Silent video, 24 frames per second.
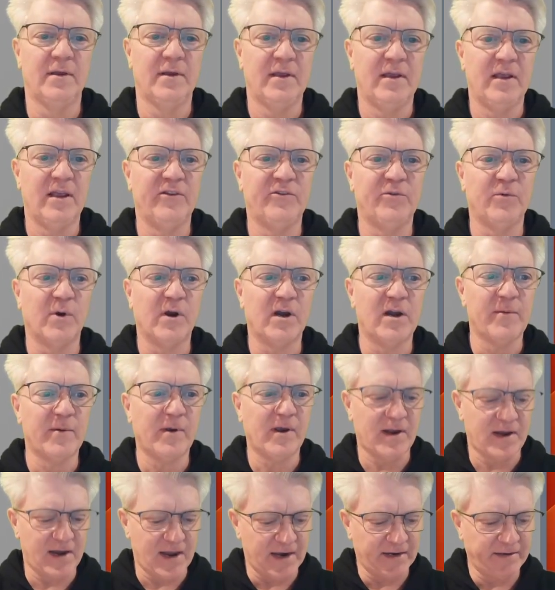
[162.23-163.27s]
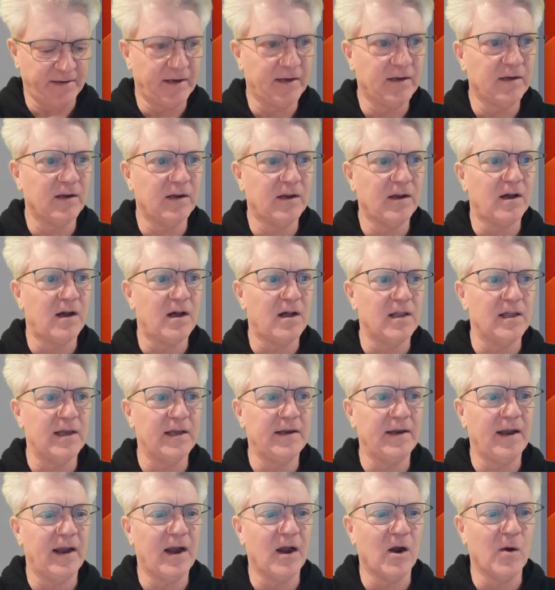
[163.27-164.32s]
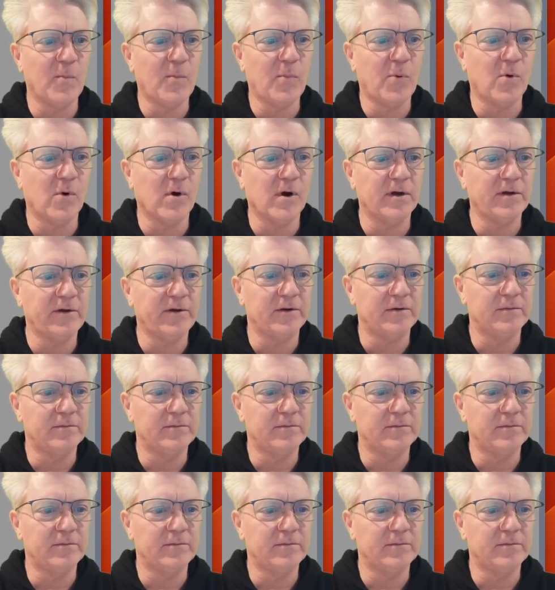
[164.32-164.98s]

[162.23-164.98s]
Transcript: is we're going to connect it and call it airport.